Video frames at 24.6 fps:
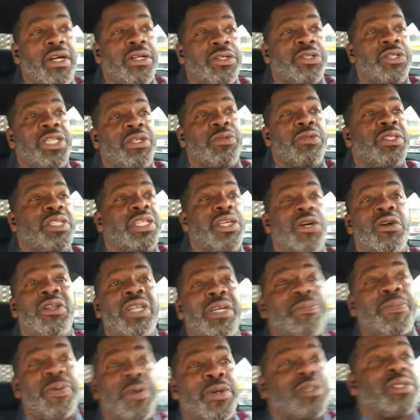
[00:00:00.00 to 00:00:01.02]
She was the
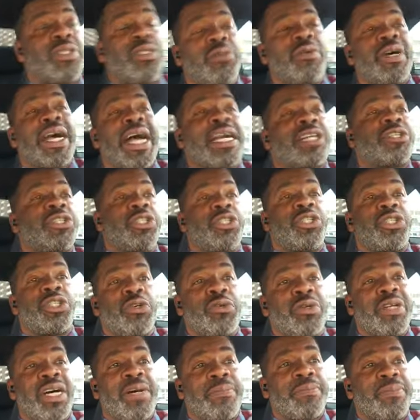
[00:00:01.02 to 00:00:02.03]
only person who actually
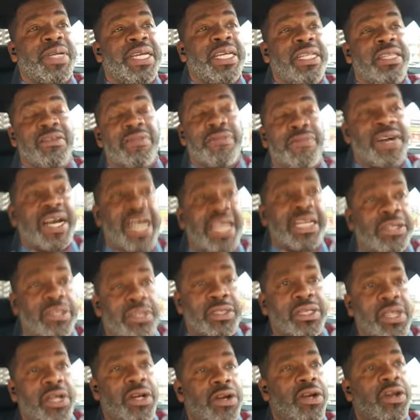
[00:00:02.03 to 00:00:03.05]
showed up in the
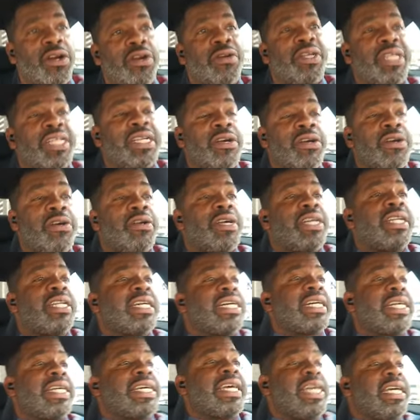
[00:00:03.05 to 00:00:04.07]
finals. Her and her and
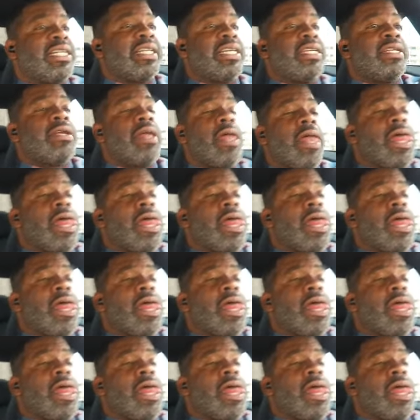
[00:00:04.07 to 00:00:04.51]
uh, Caitlin,